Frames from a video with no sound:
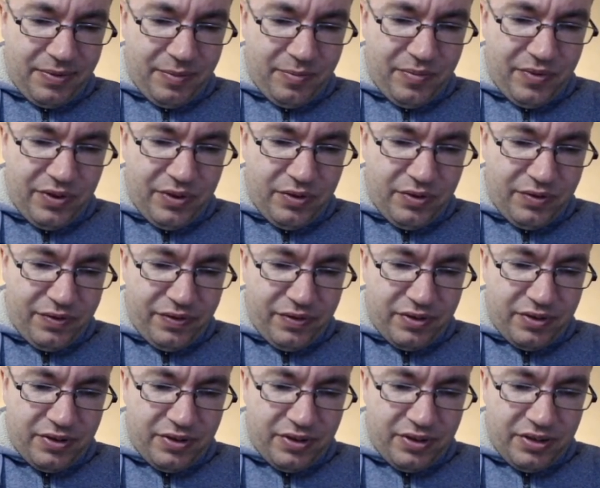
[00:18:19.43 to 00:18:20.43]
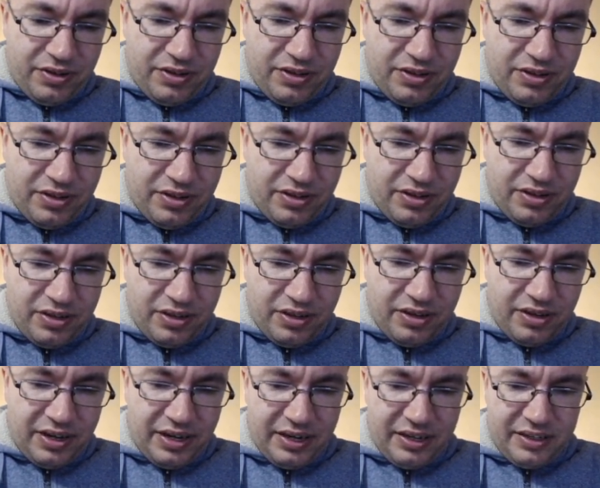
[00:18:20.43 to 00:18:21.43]
Beautiful card.
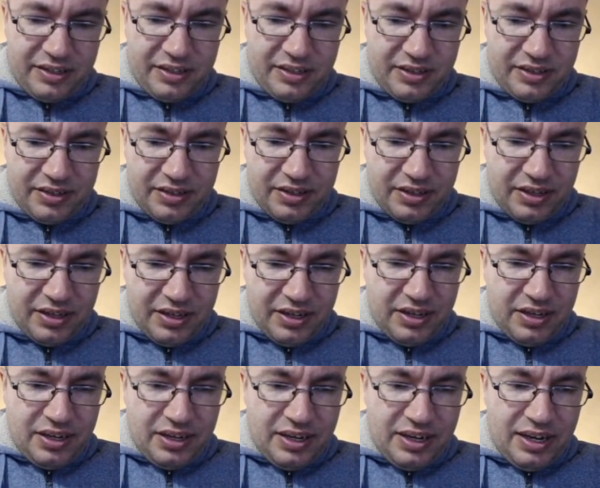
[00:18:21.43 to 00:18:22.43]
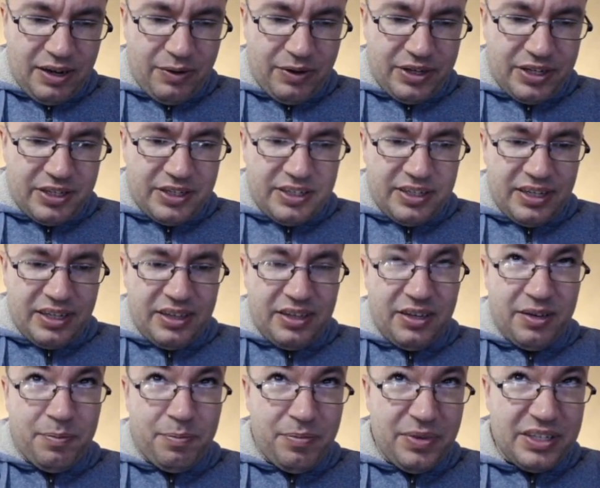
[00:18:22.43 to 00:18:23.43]
Alright. Now we just need
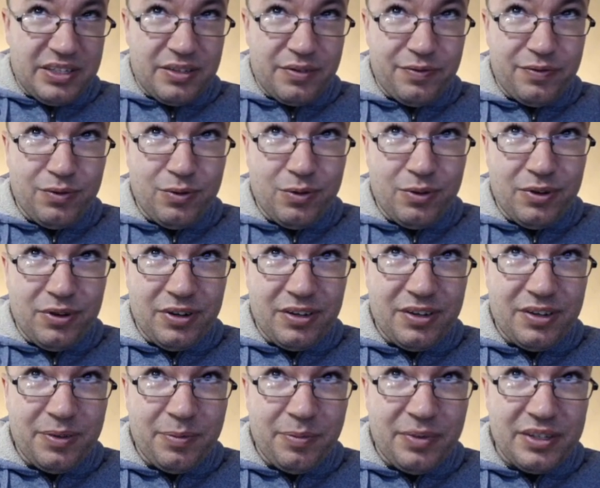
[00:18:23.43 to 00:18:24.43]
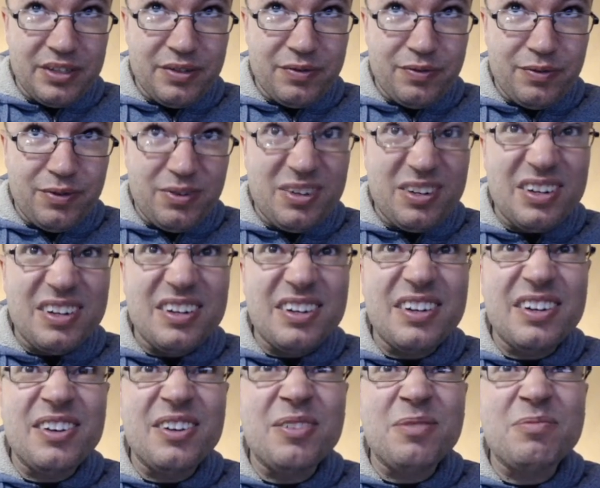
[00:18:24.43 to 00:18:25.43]
the Bisaflor. Bisaflor?
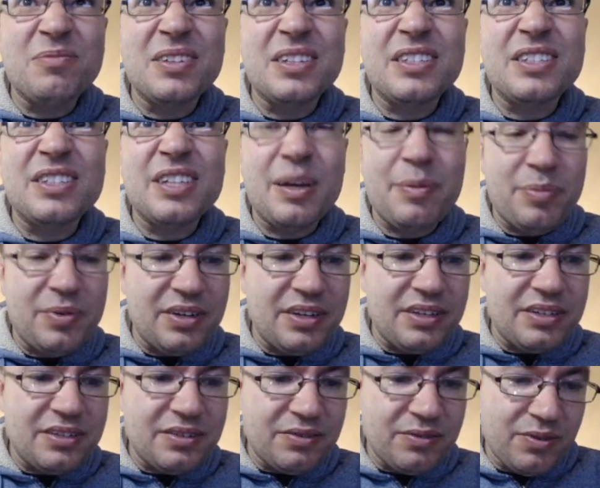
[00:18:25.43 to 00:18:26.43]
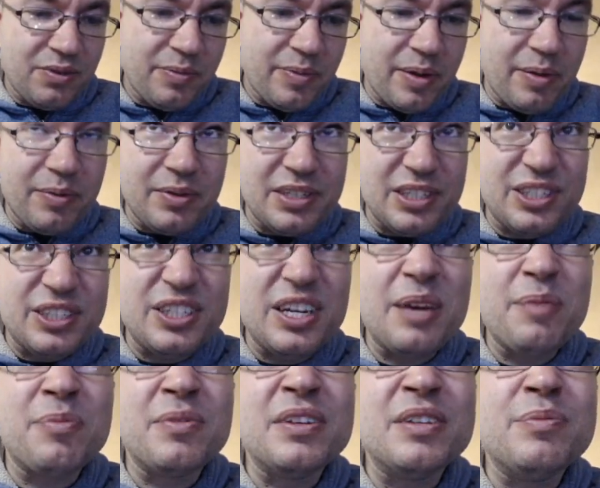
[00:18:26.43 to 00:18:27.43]
Nope, it's Japanese. Well, maybe it's
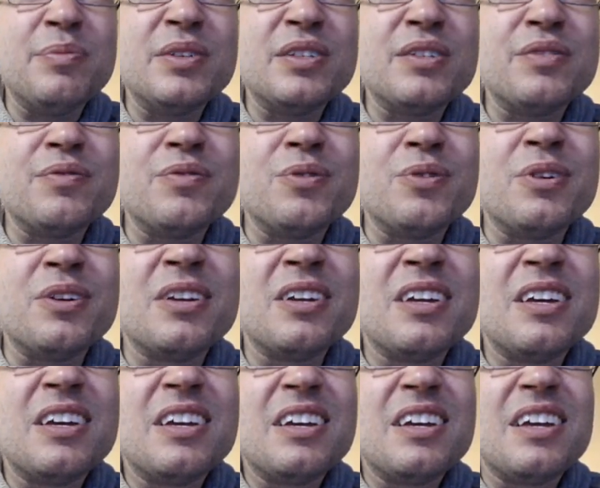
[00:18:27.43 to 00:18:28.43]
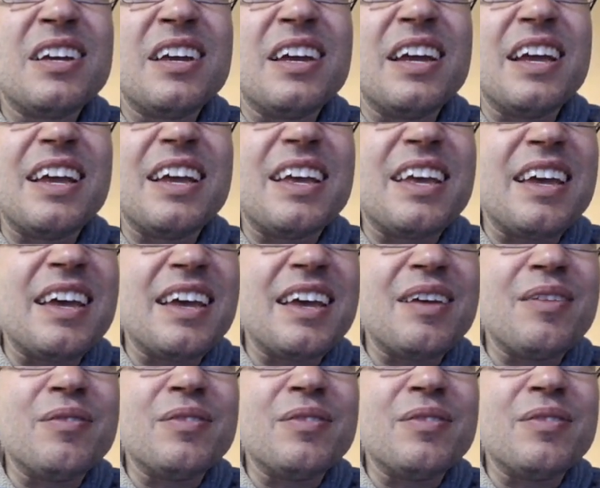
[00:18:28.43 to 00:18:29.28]
Japanese Bisaflor, aka